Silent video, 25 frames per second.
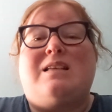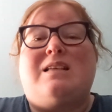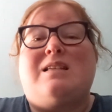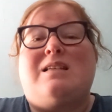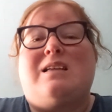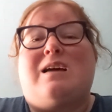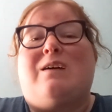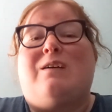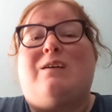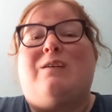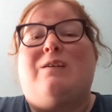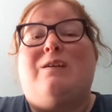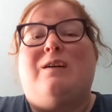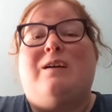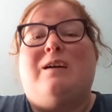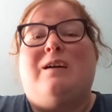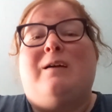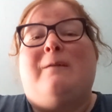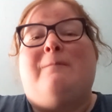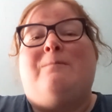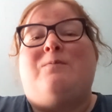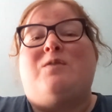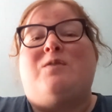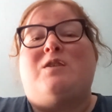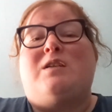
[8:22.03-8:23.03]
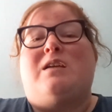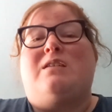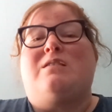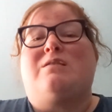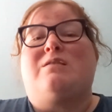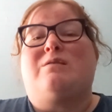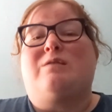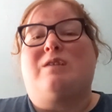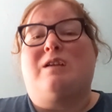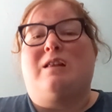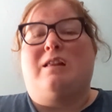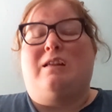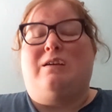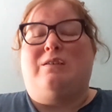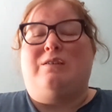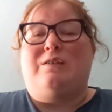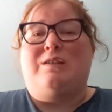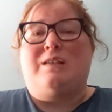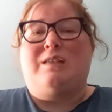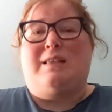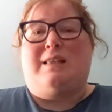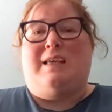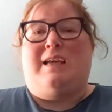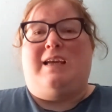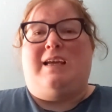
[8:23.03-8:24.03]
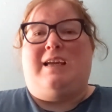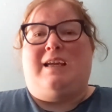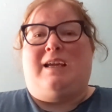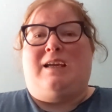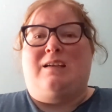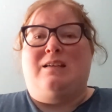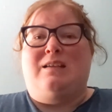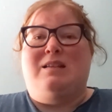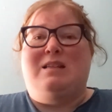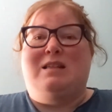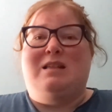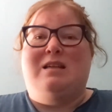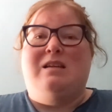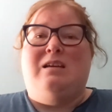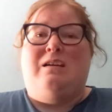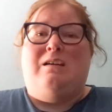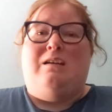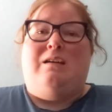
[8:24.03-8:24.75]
So it's just one of those things.